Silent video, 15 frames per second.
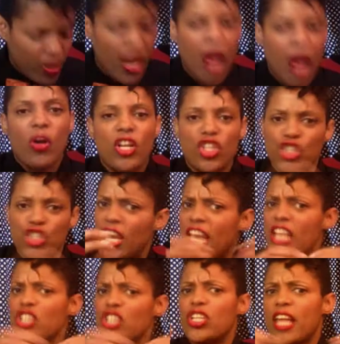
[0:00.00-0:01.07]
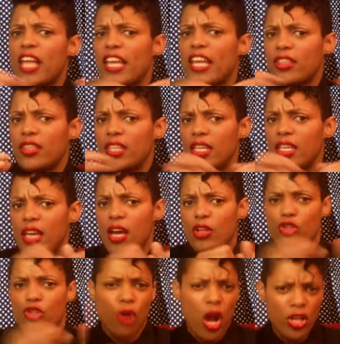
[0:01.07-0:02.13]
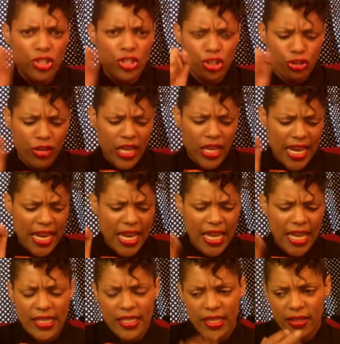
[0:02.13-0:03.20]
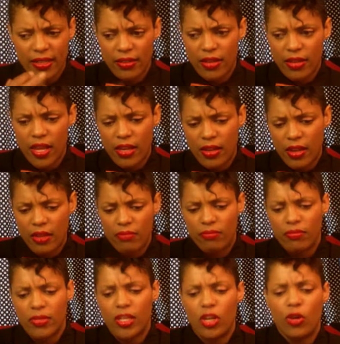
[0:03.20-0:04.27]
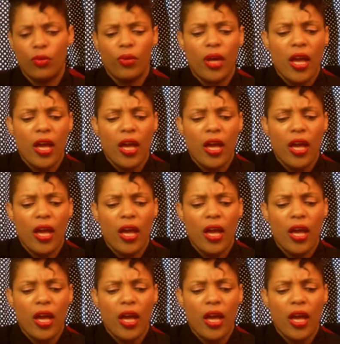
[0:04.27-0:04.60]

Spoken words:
I want to change like the drawstring in it, and you know.